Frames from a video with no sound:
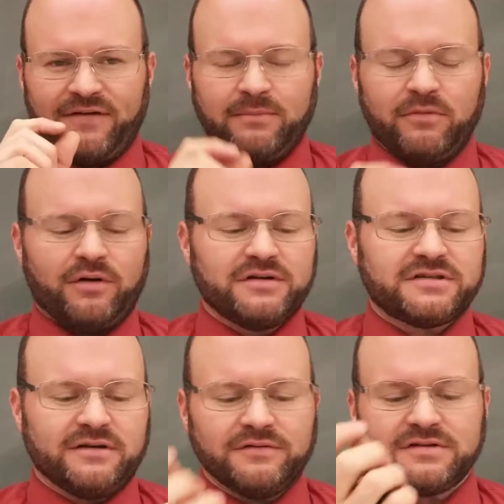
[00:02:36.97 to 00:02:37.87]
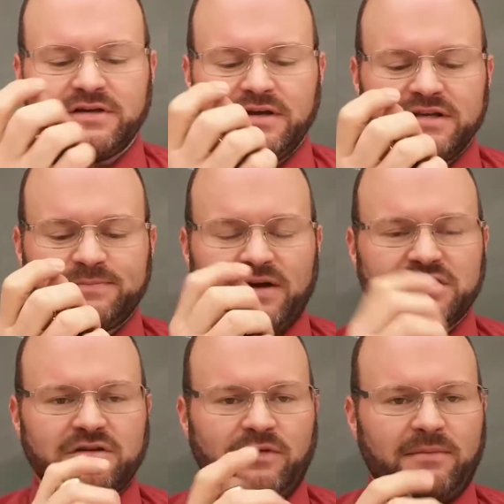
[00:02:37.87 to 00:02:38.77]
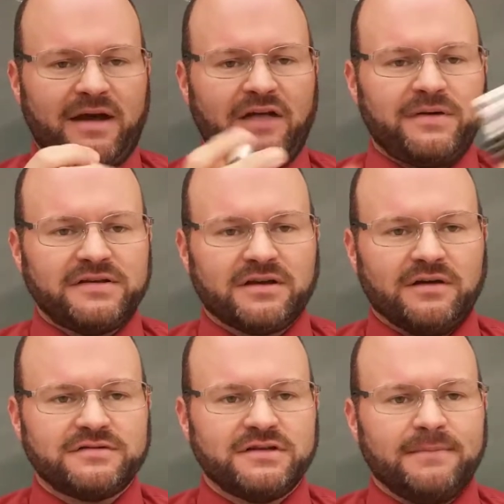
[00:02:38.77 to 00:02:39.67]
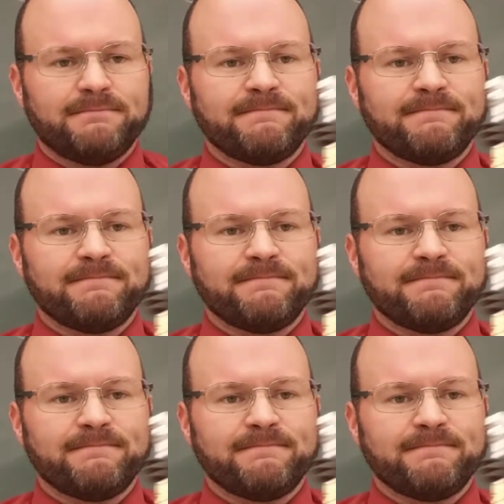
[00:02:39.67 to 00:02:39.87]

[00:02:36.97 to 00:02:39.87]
fine motor skills, especially when the mouthpiece goes in.